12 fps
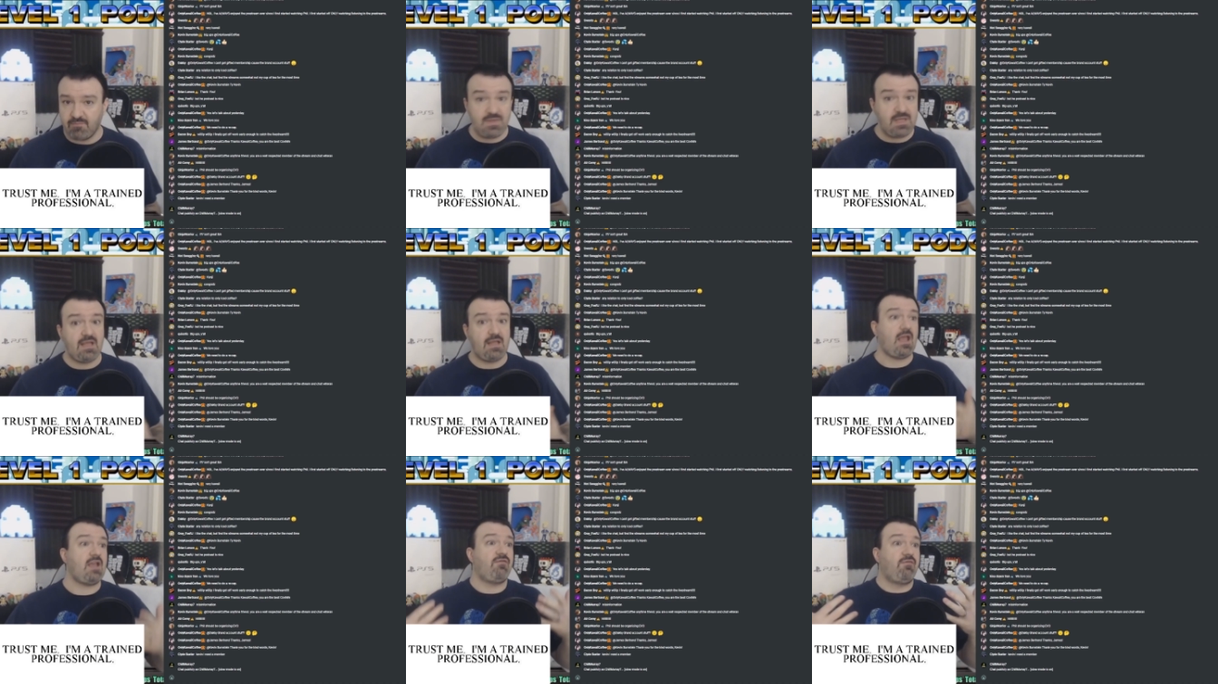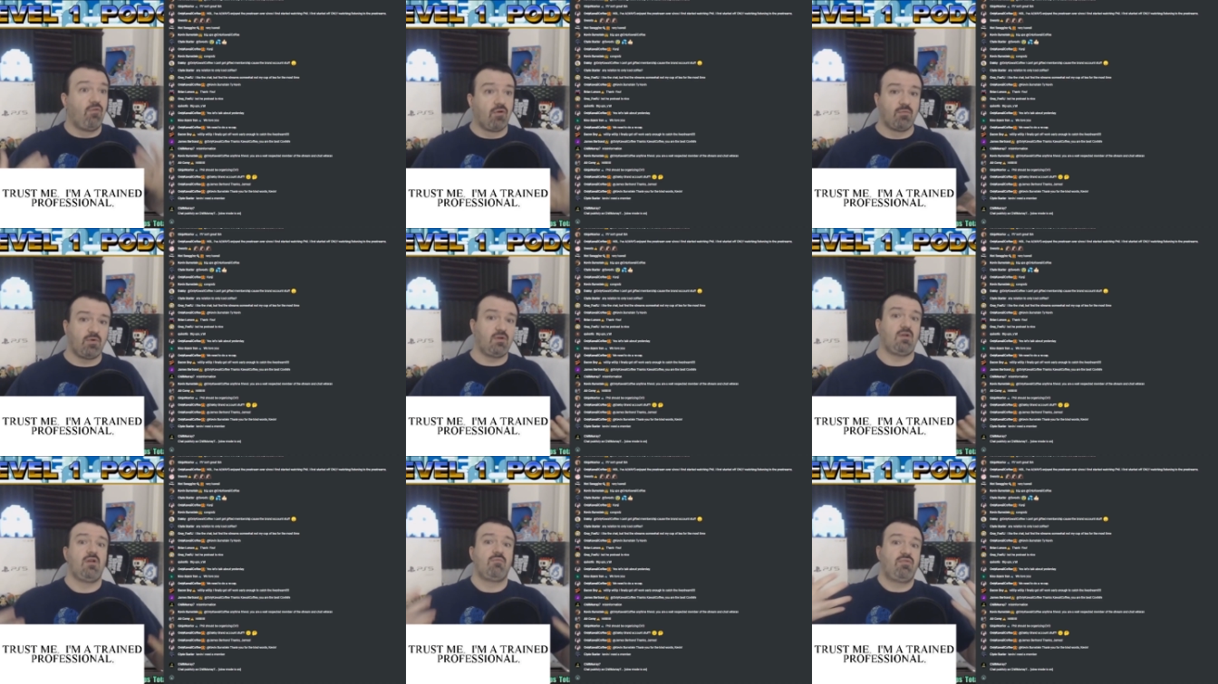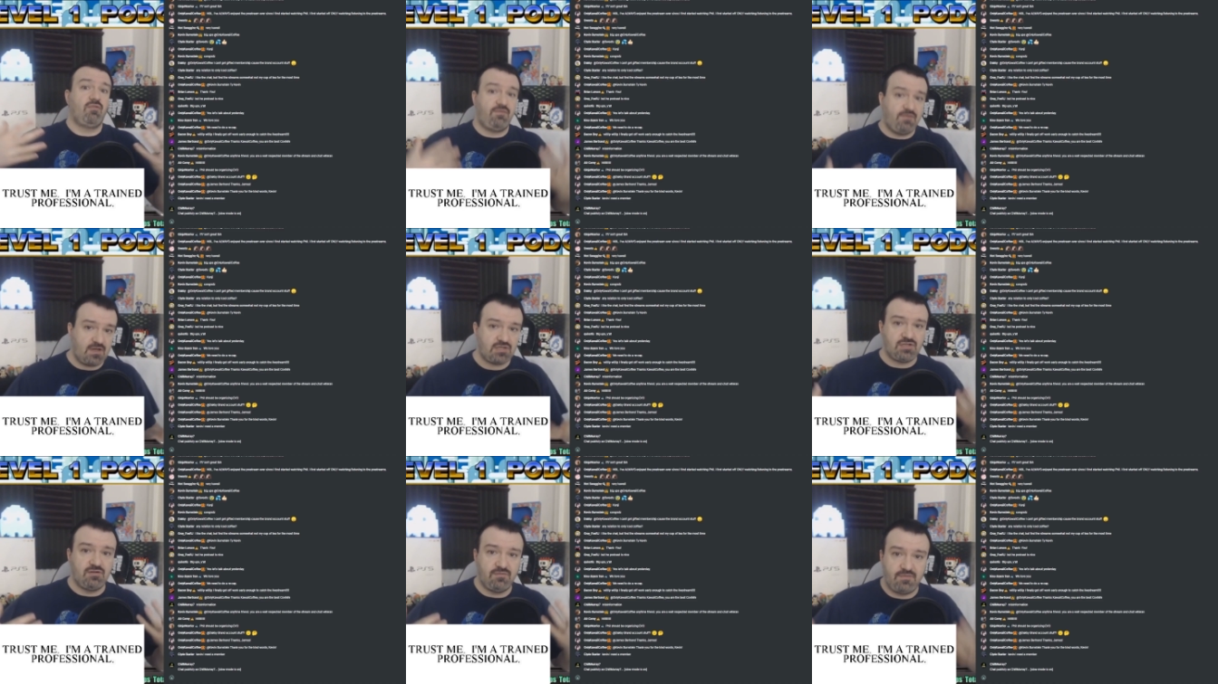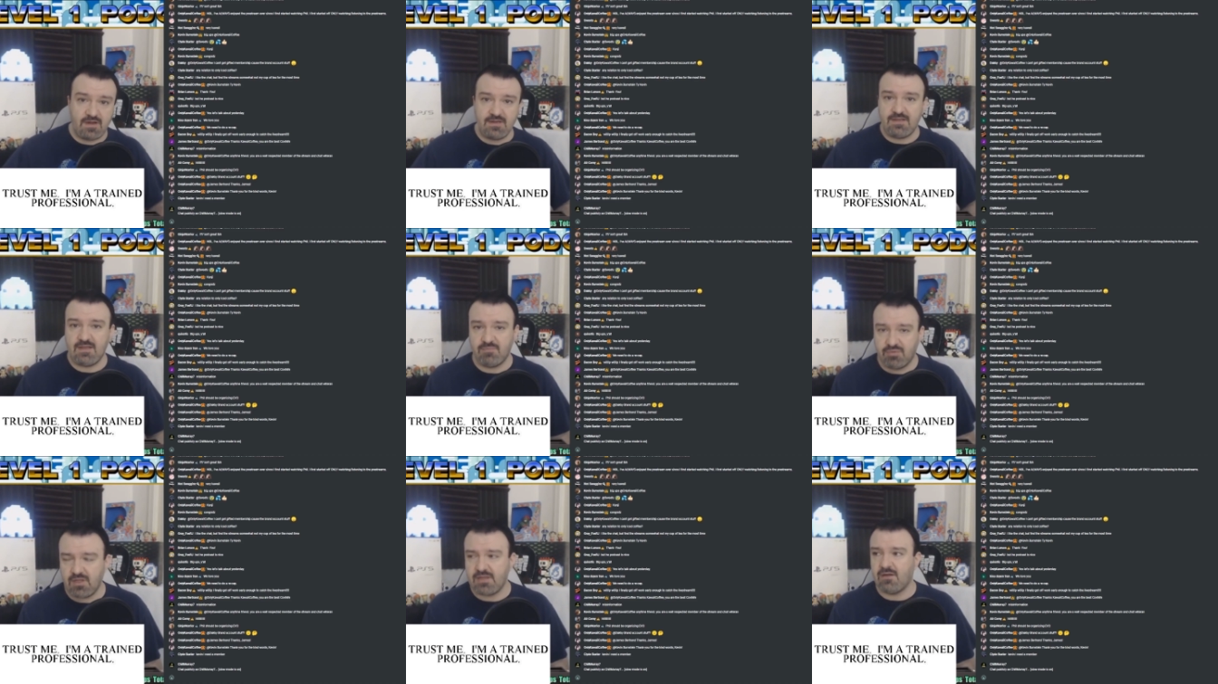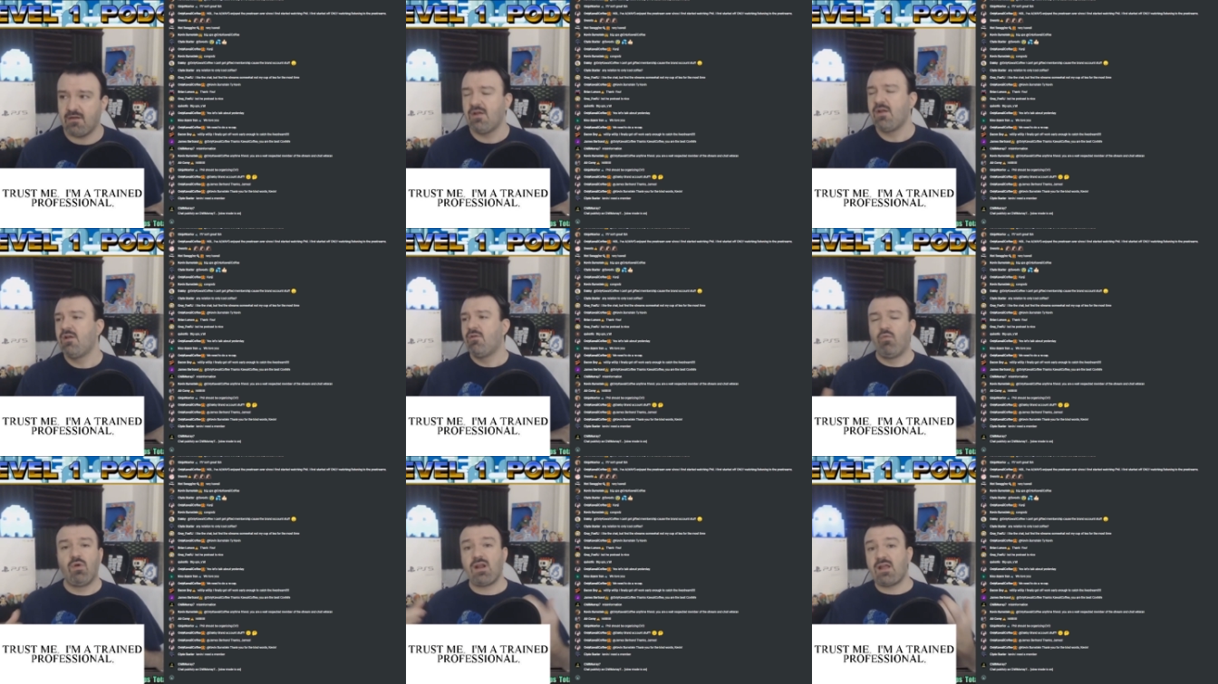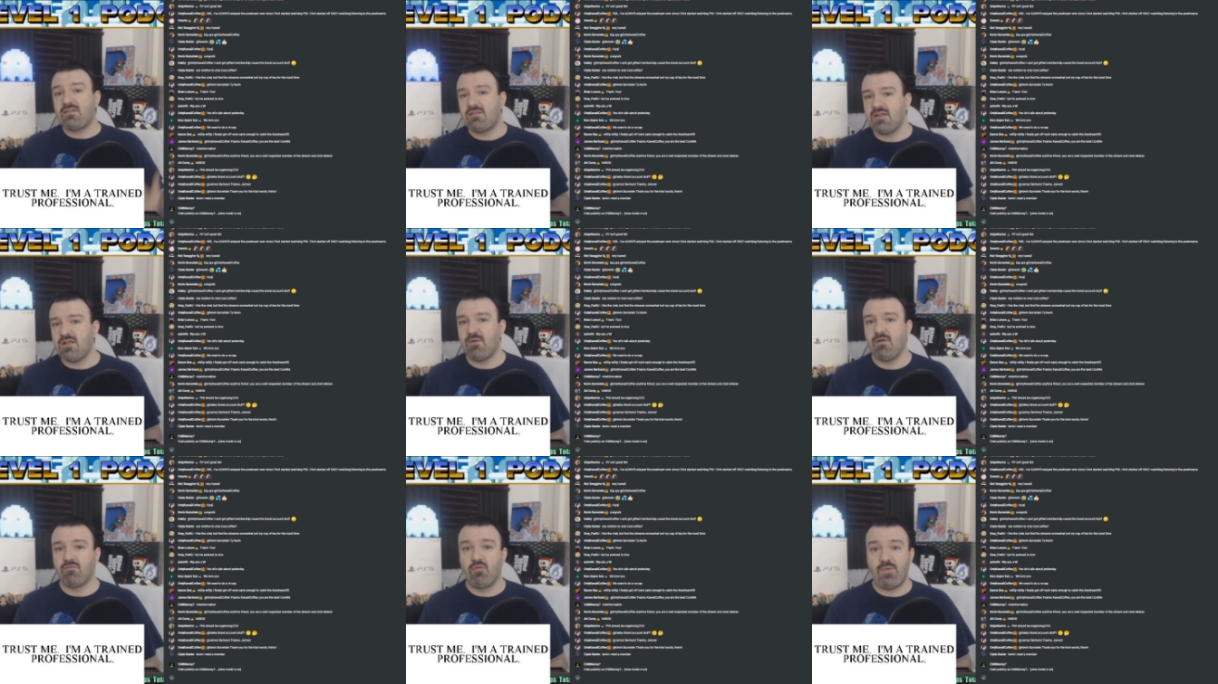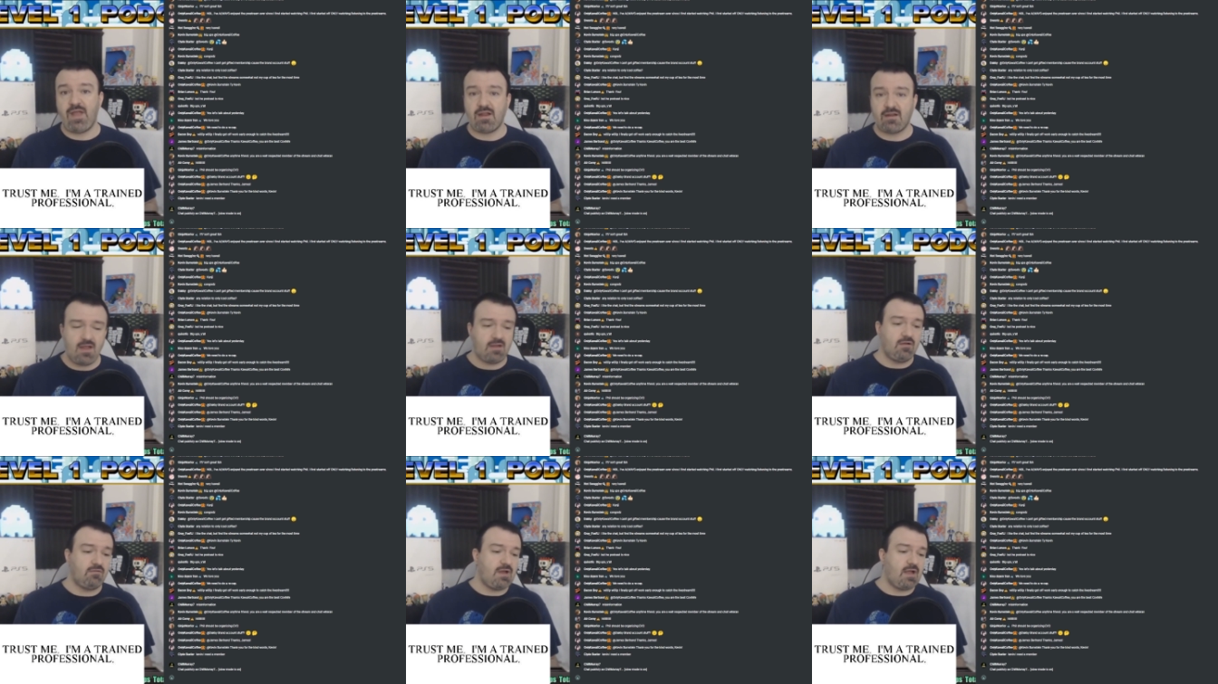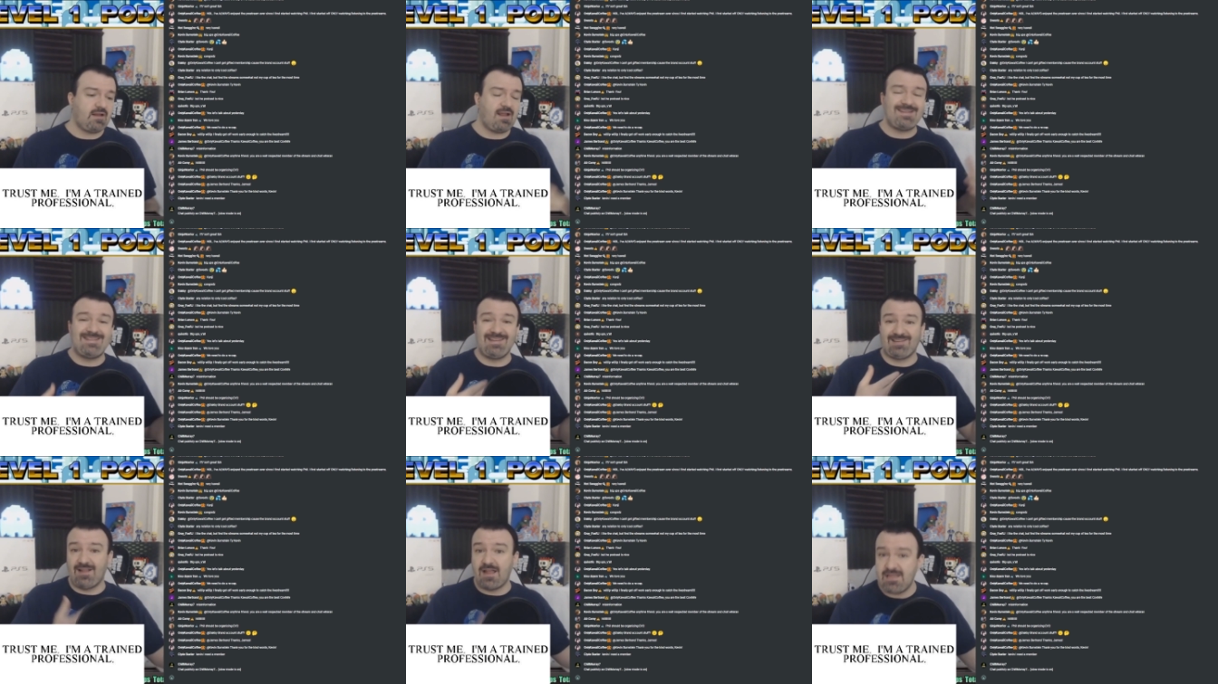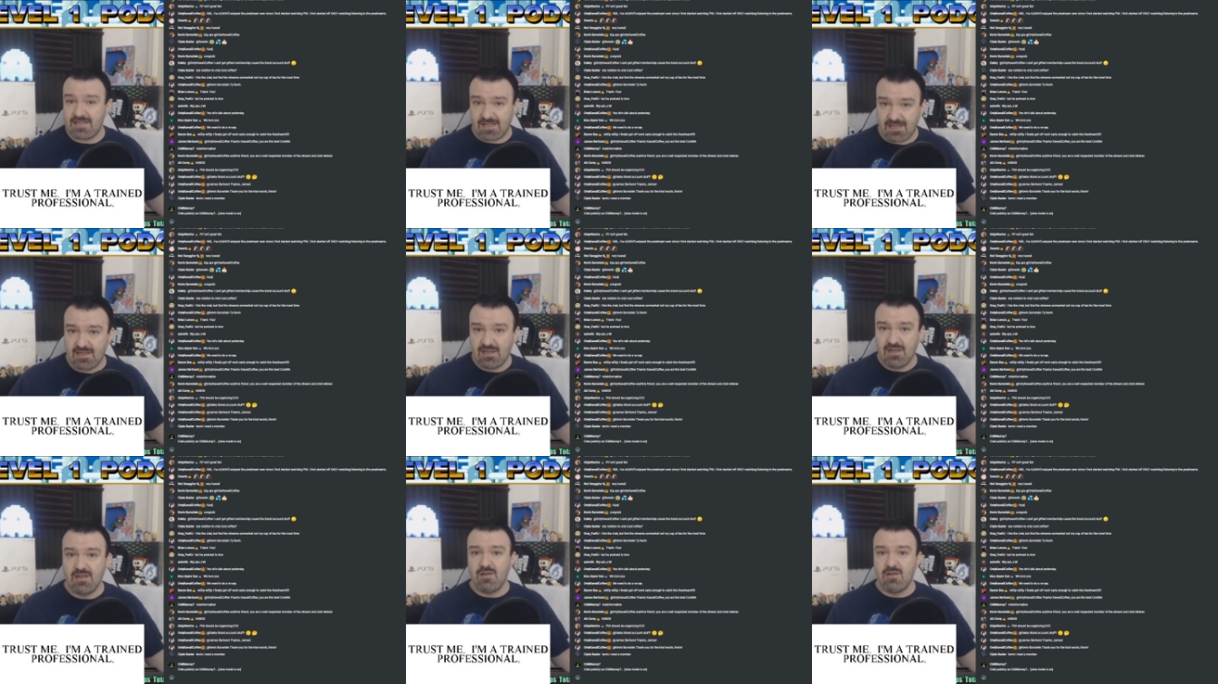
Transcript: Being a former professional fighting game player, what I think about rollback netcode, not that I dislike it,